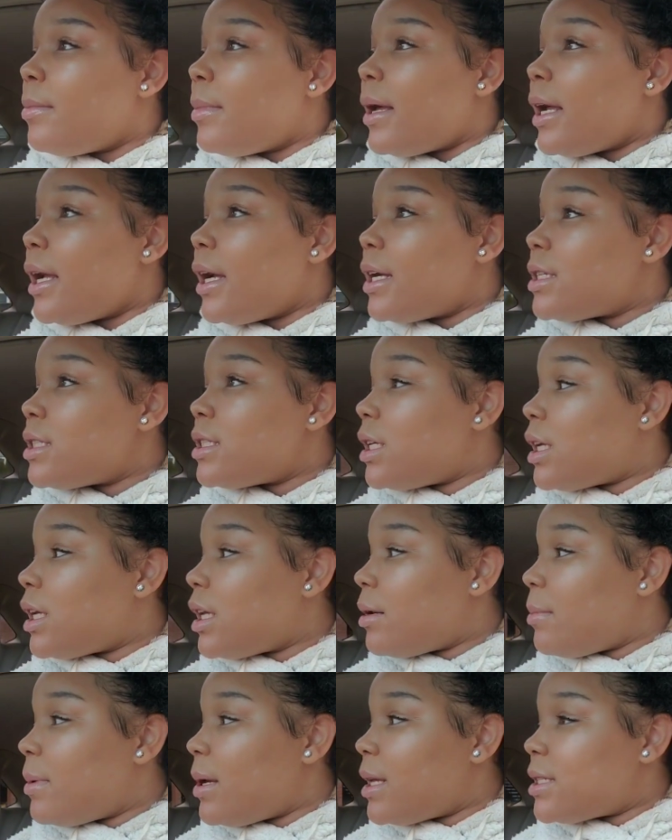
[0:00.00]
My hair is
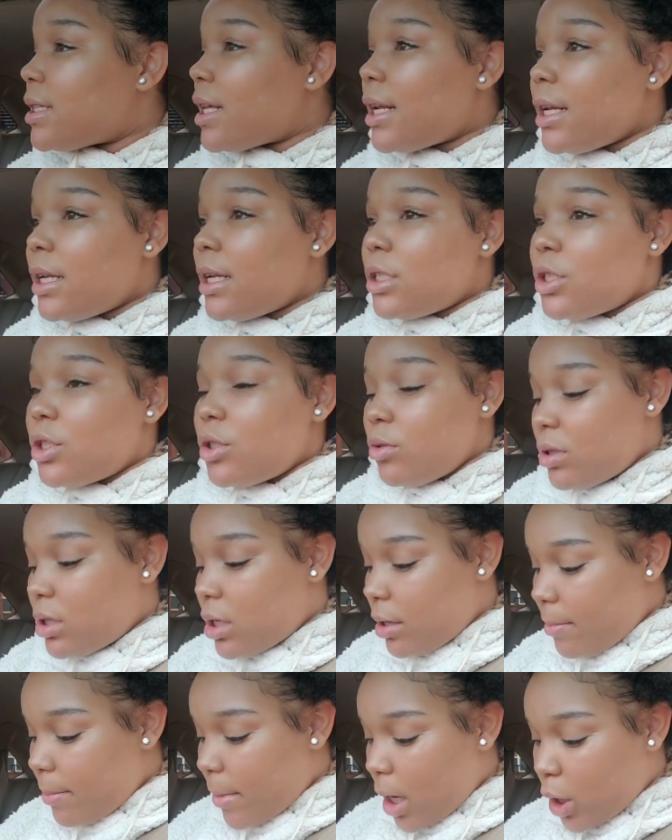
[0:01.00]
looking a mess. I didn't juice
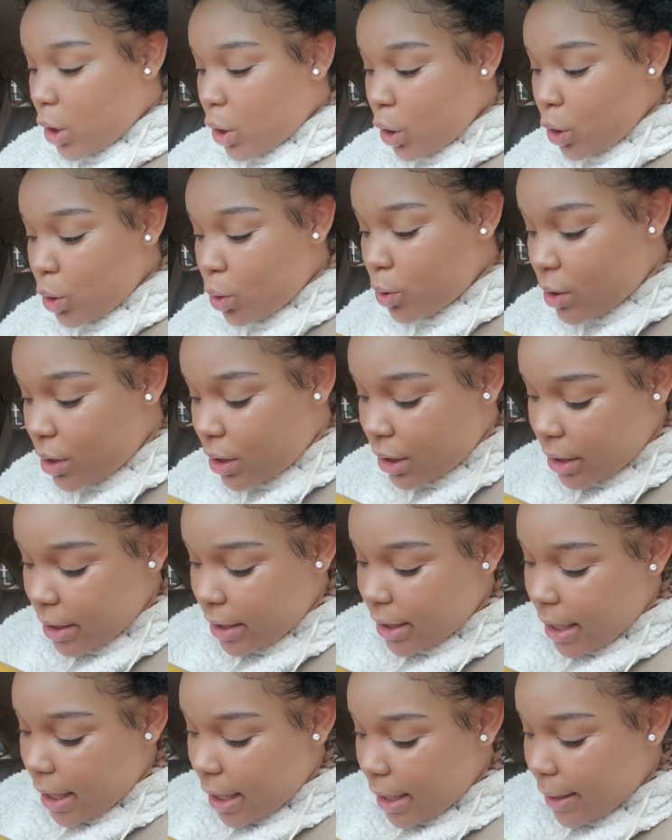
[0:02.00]
up my curls
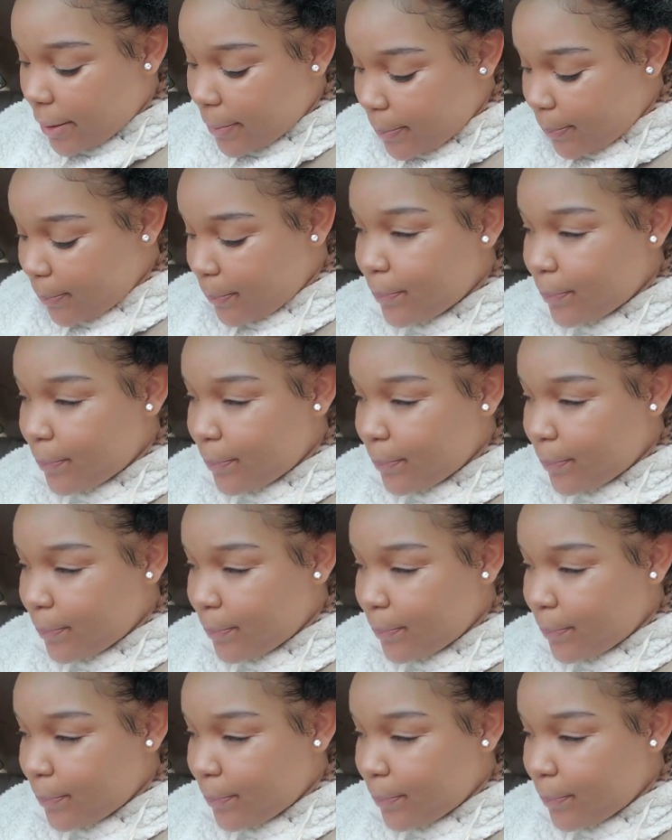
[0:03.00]
today.